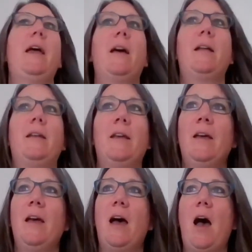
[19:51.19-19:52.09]
And
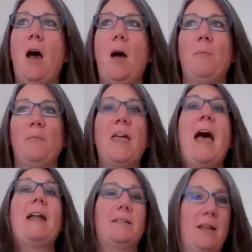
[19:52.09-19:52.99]

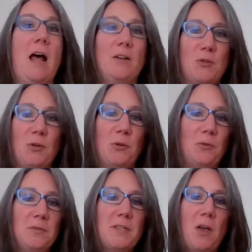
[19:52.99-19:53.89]
that is not
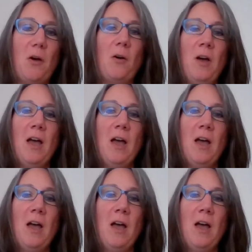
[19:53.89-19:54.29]
true. So